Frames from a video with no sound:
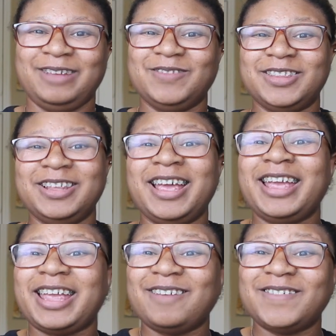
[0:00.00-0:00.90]
Even
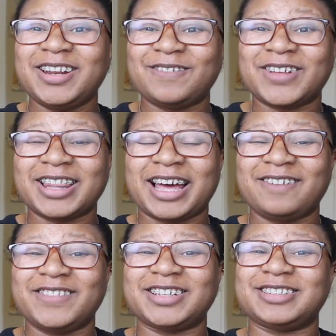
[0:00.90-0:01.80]
even if a lot
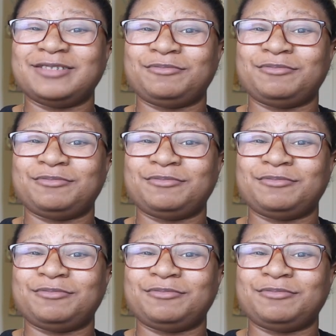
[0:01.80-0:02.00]
of this is